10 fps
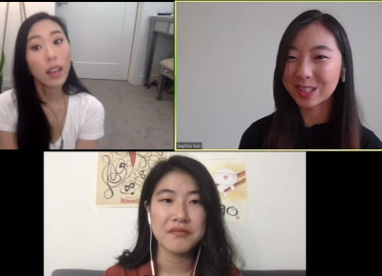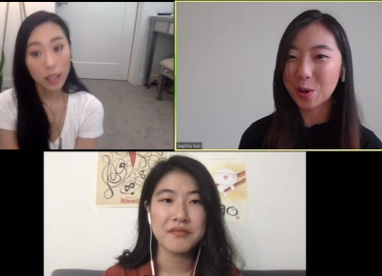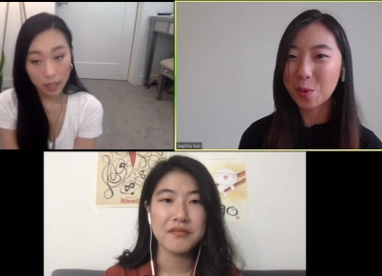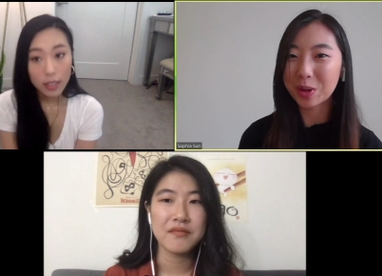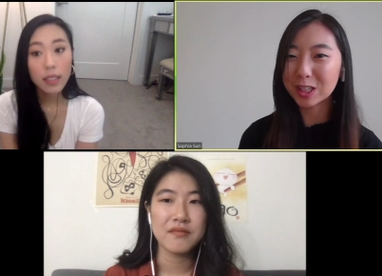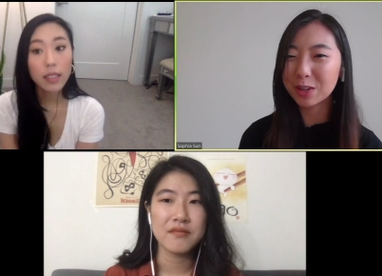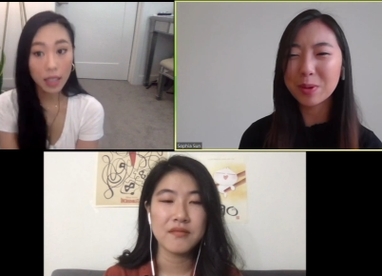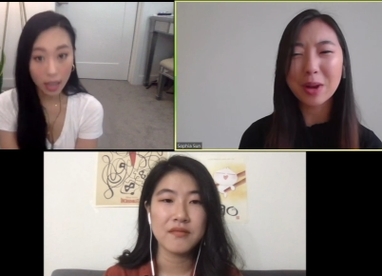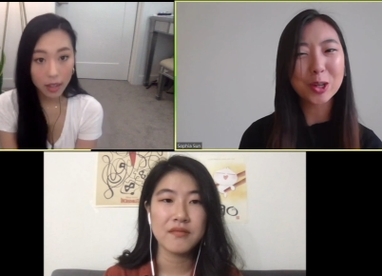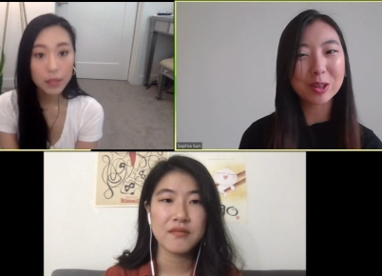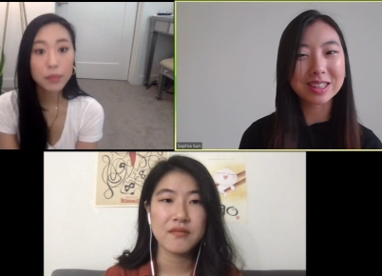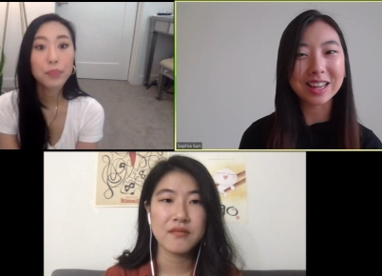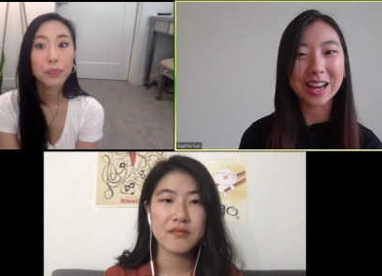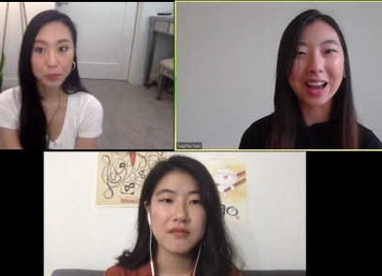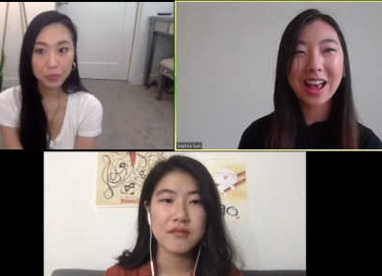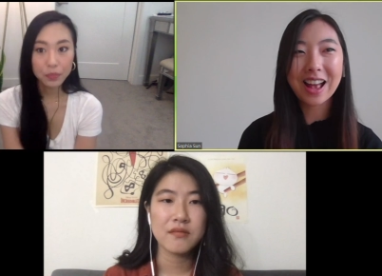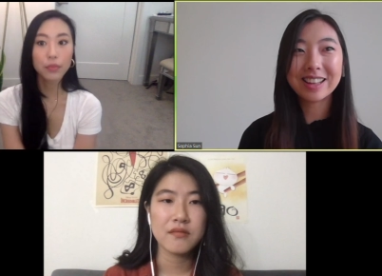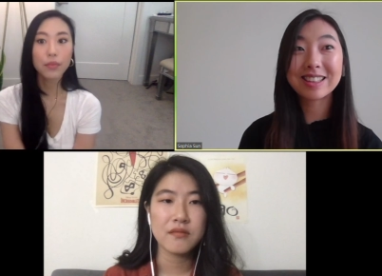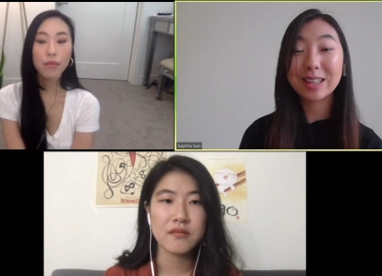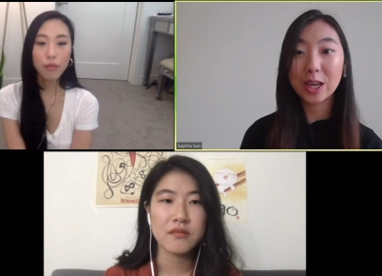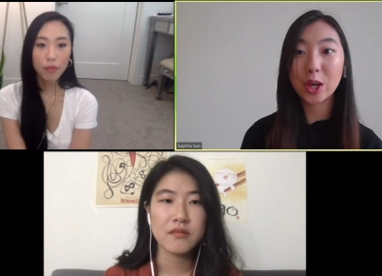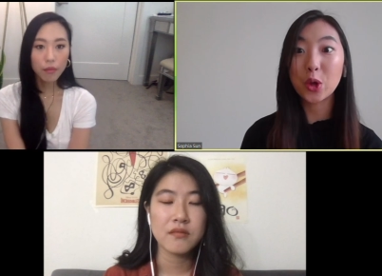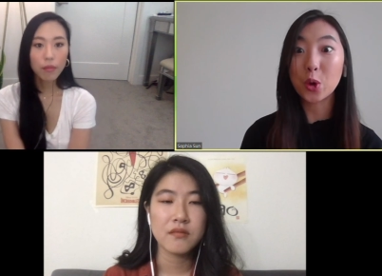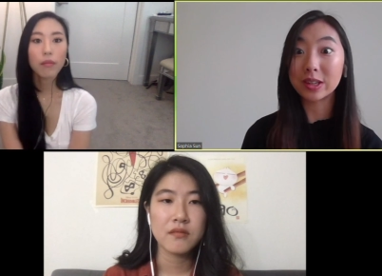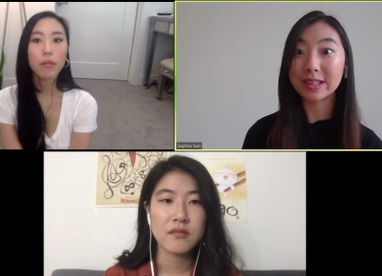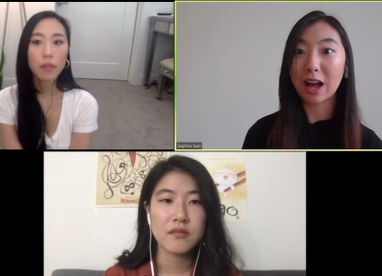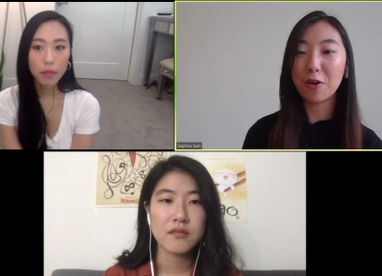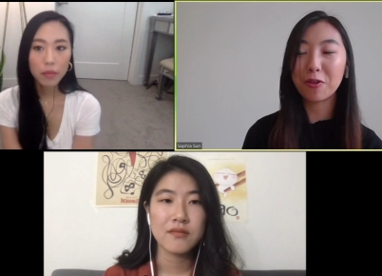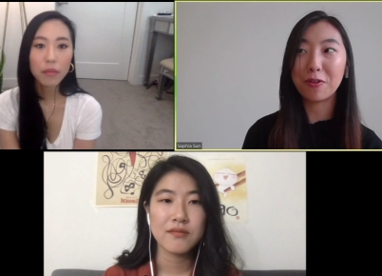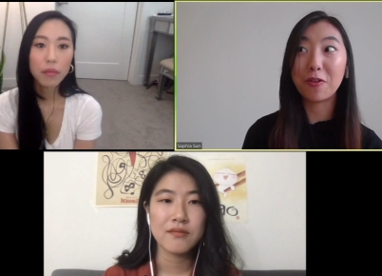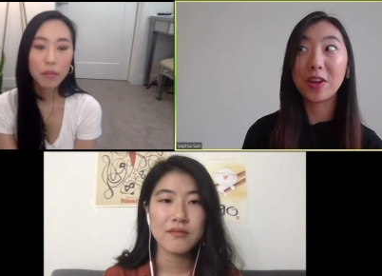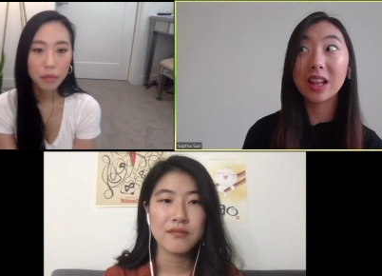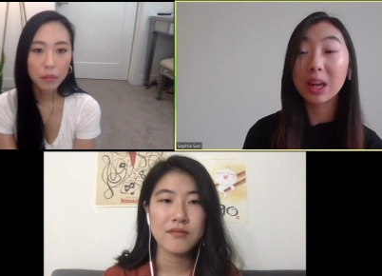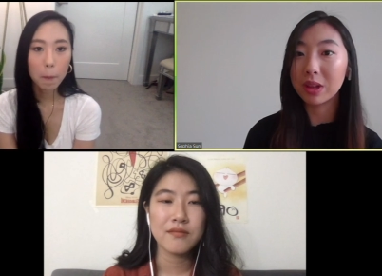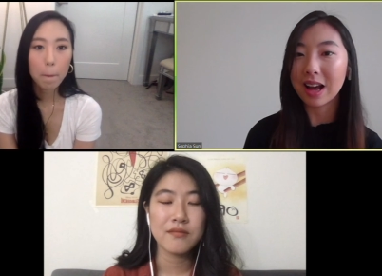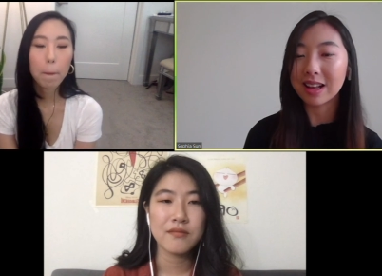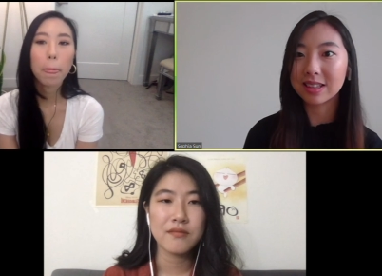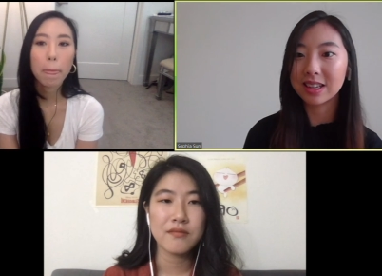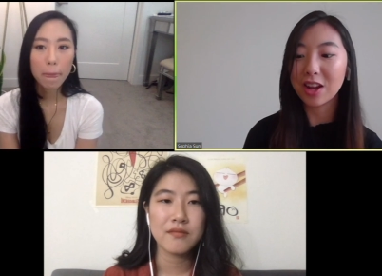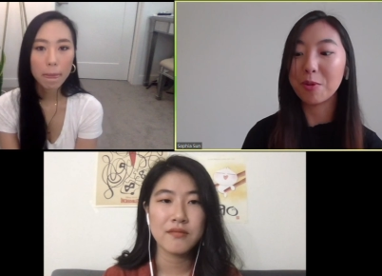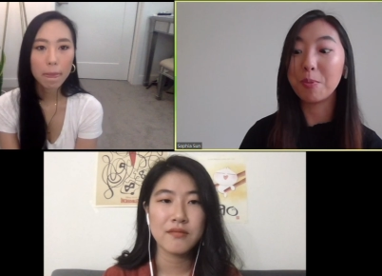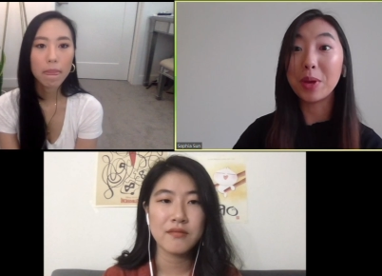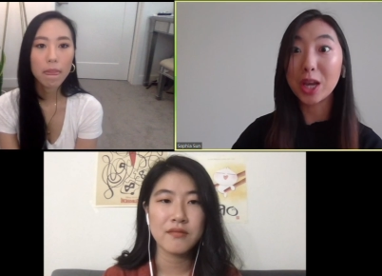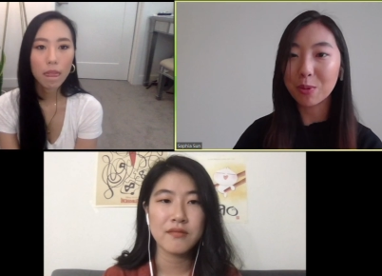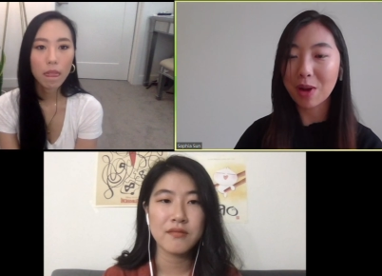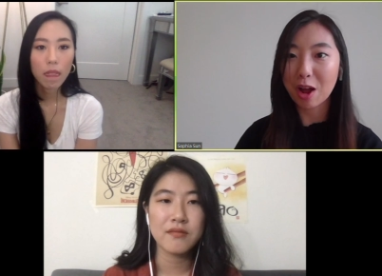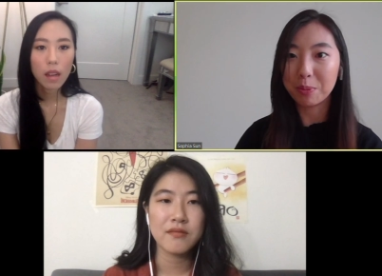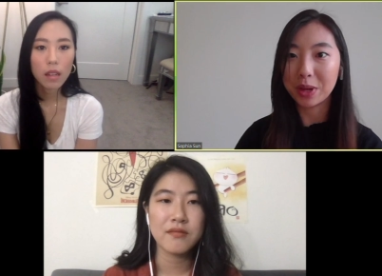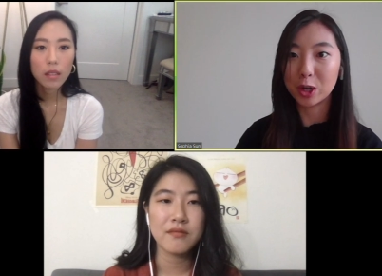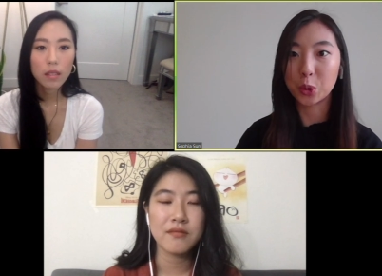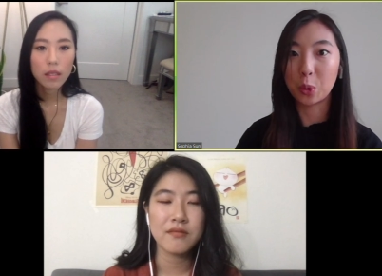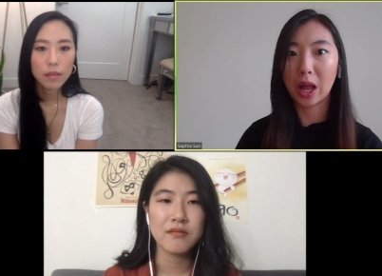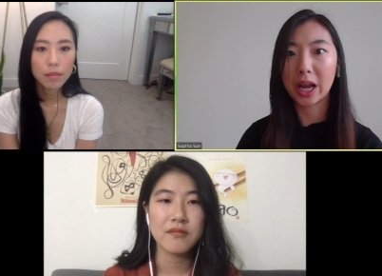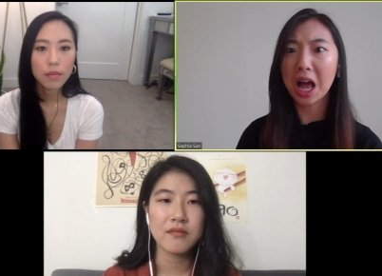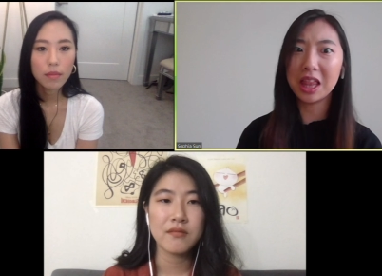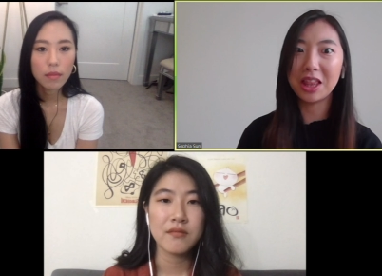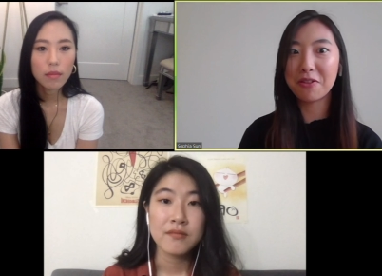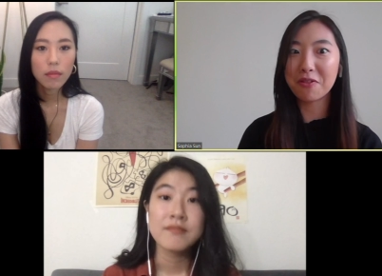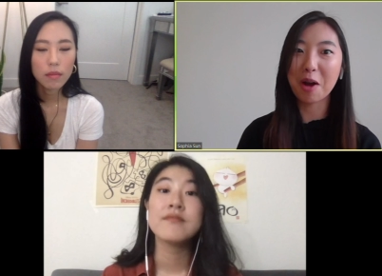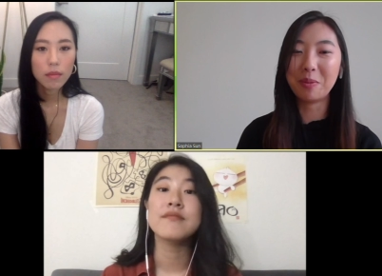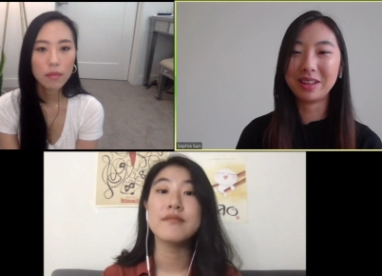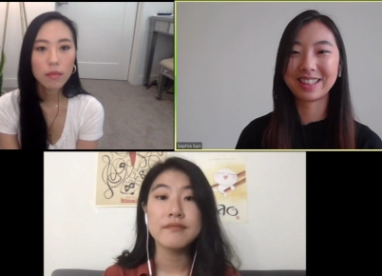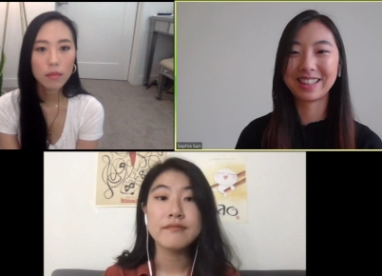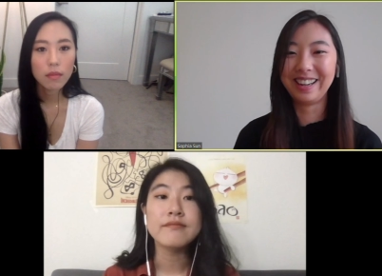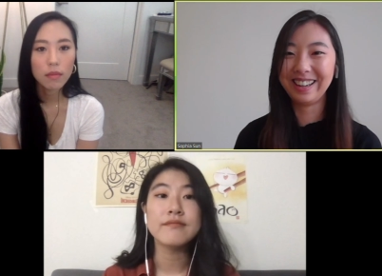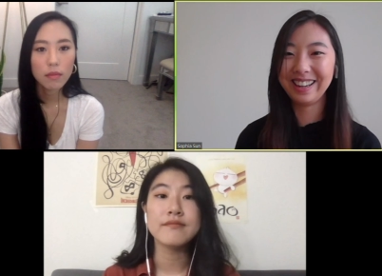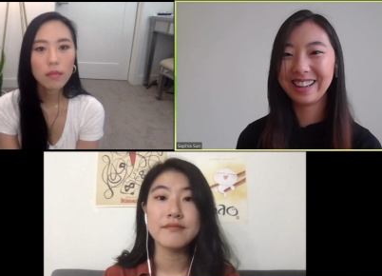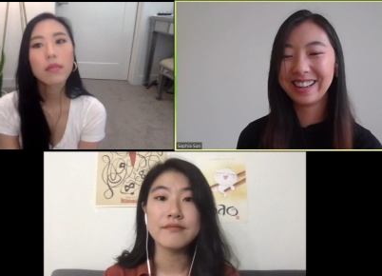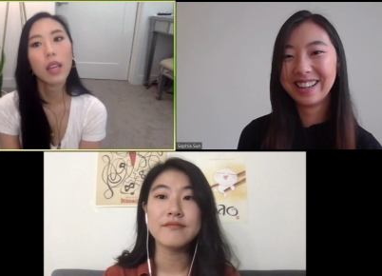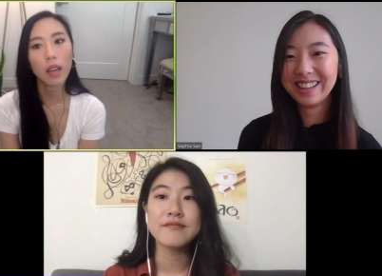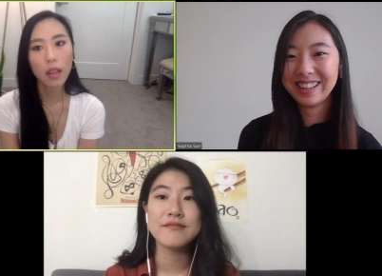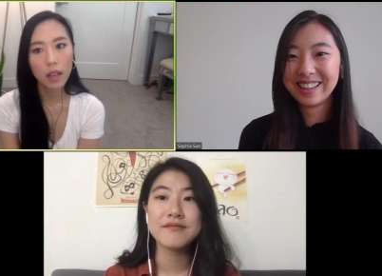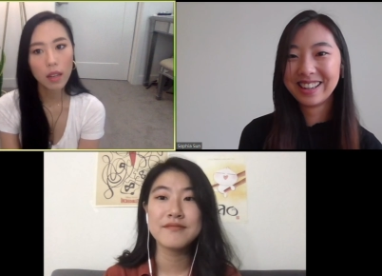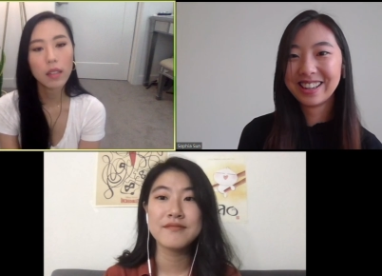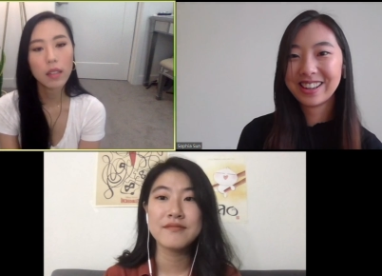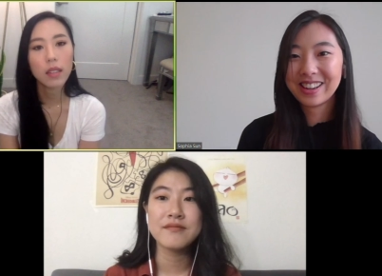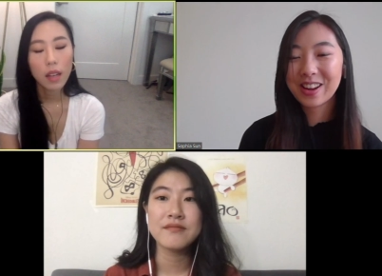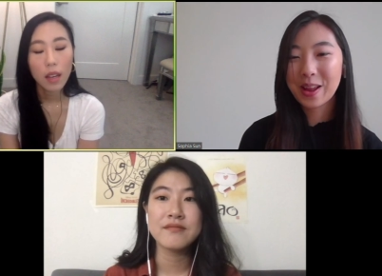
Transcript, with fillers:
Speaker 1: So it must have been interesting seeing yourself and feeling really hesitant and being around peers who were like, I love pharmacy. Yeah.